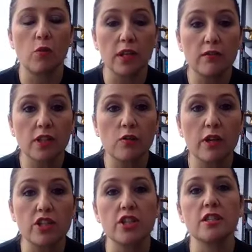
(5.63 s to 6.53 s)
one of the
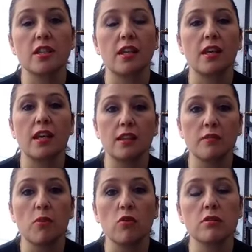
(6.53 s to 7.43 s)
questions that I get
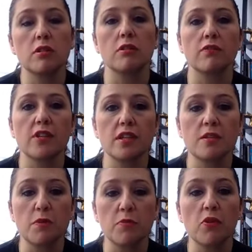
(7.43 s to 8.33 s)
the most of
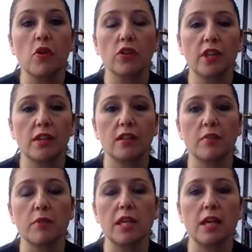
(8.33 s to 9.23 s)
is people
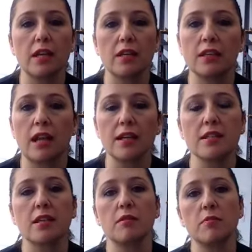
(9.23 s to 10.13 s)
contacting me and
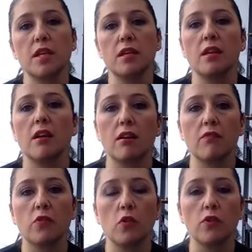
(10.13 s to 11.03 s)
asking me
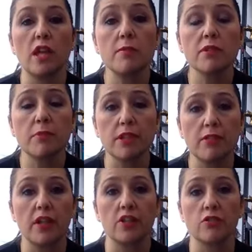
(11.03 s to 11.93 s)
for names of
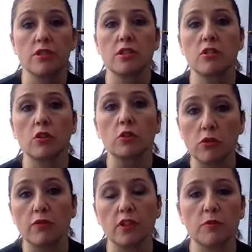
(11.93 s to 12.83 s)
manufacturers, to
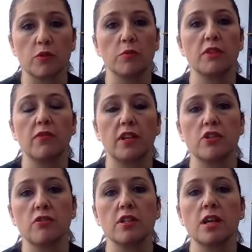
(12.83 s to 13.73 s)
refer them to
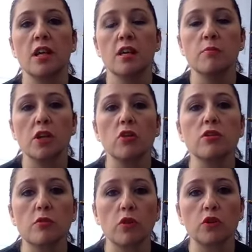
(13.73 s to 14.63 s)
manufacturers
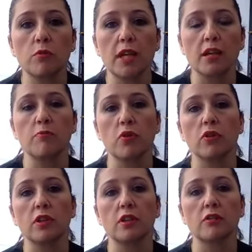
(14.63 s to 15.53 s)
because they want to make a
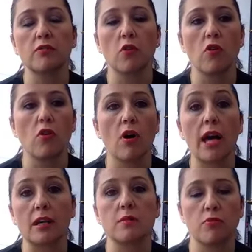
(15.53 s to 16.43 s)
product for
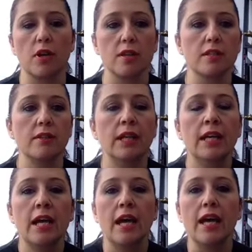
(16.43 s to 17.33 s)
X price.
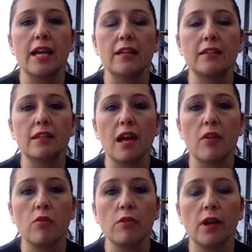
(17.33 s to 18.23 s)
And
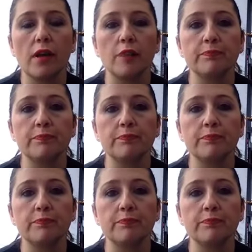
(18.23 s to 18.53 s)
now